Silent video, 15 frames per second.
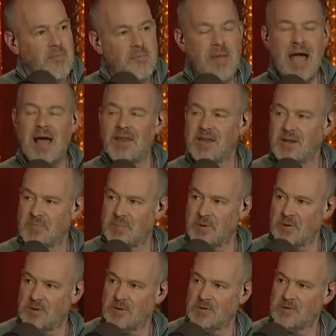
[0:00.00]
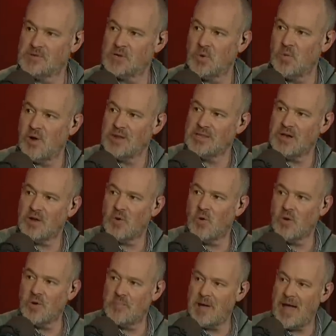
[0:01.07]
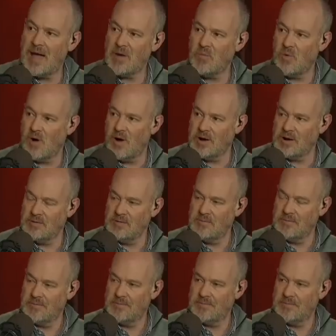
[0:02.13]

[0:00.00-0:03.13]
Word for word: malleable to what the quarterback wanted.